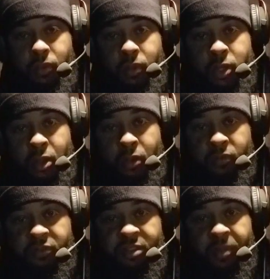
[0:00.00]

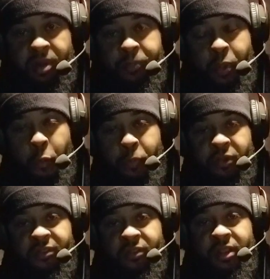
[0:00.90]
some of the
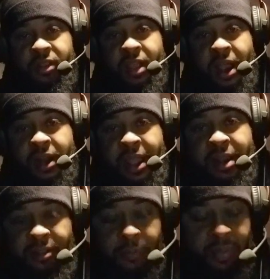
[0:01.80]
purpose that God had
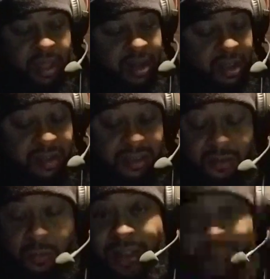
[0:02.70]
in the beginning because
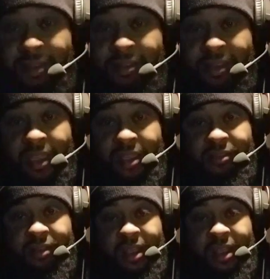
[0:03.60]
it's right in the text.